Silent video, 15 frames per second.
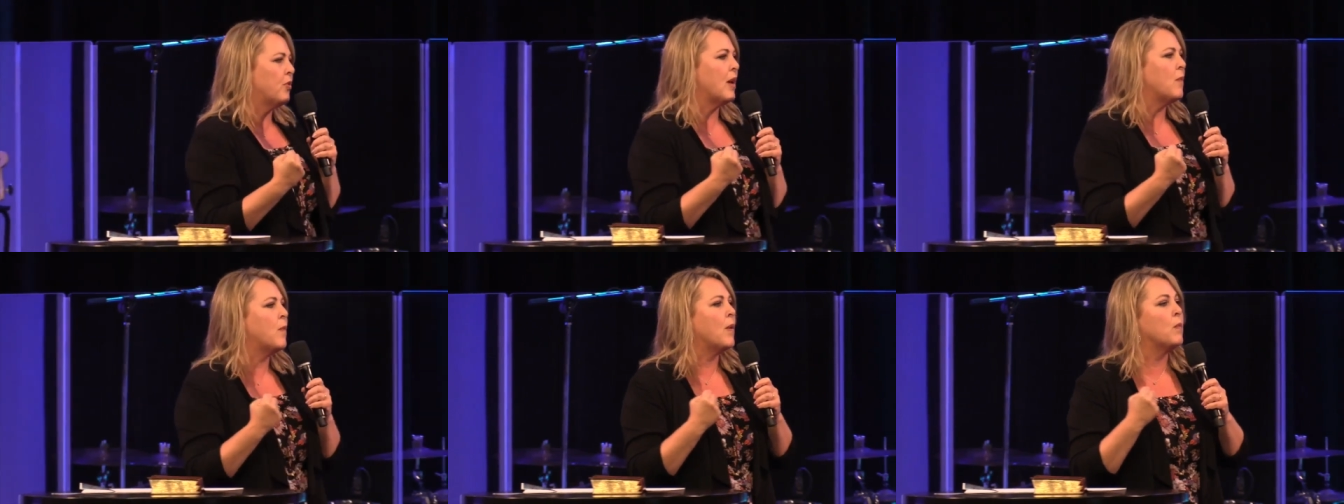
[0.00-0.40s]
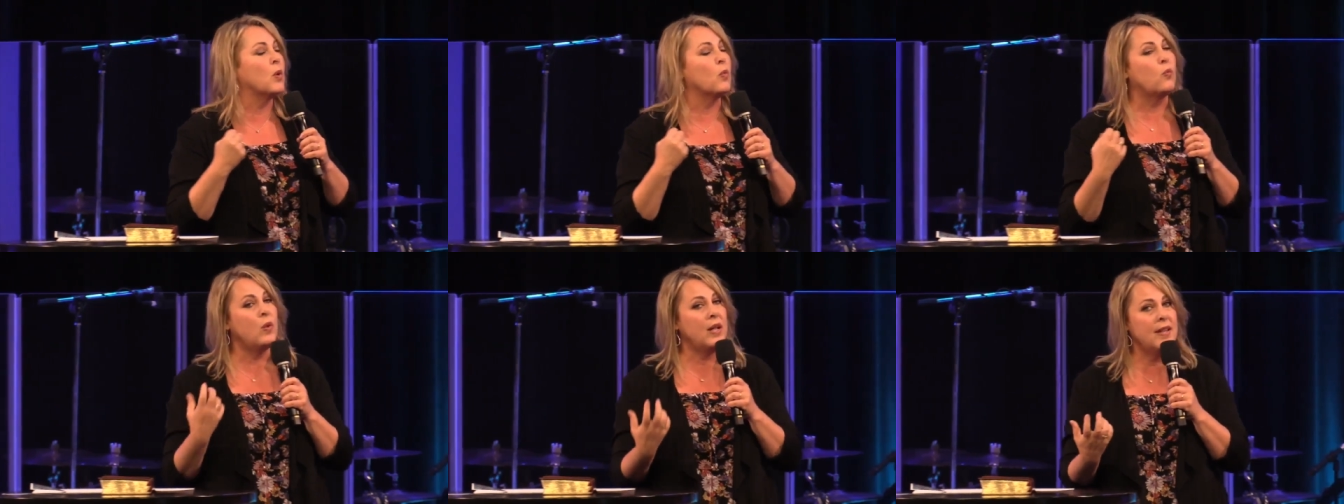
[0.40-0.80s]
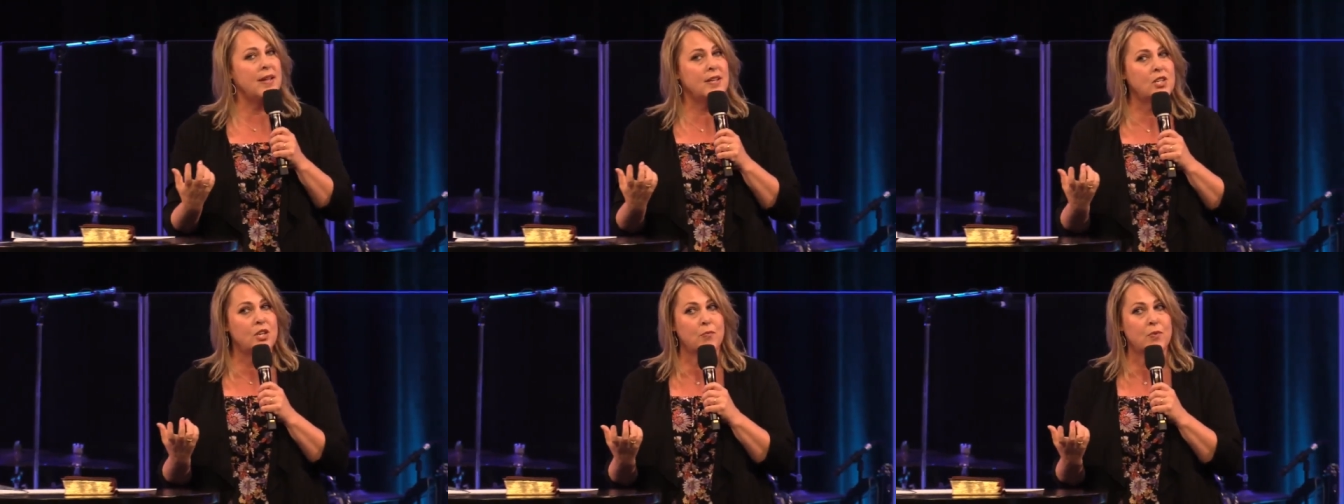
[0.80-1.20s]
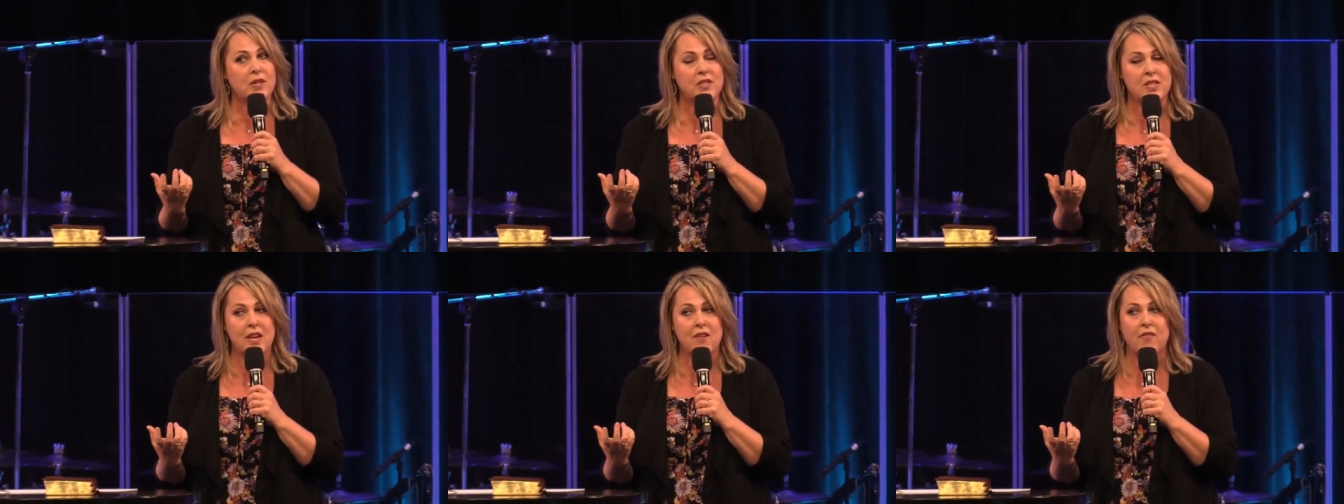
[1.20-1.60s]
And when we're willing to
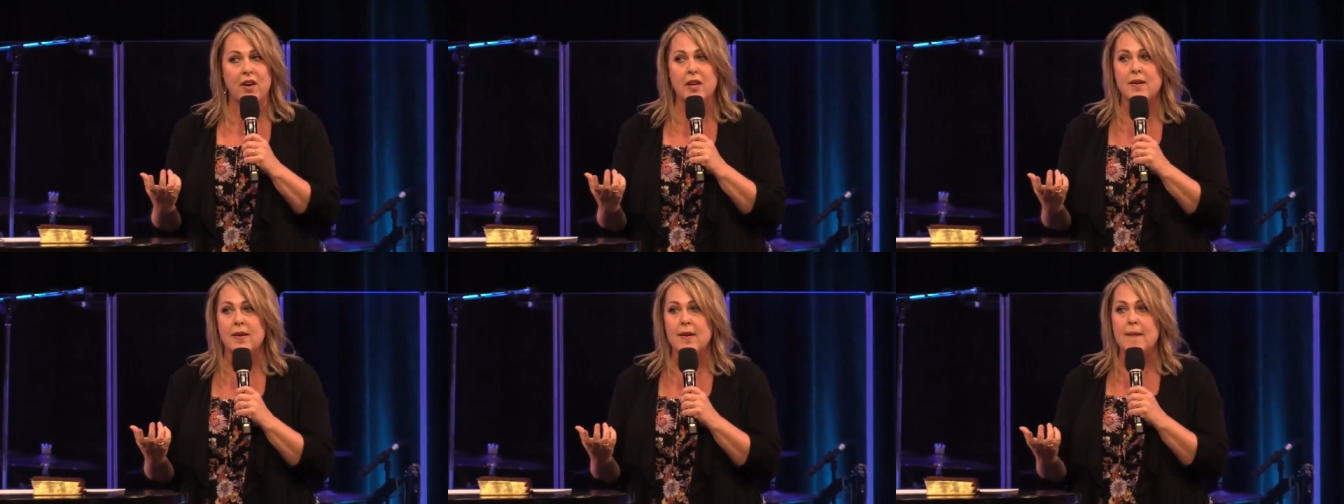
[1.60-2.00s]
receive it,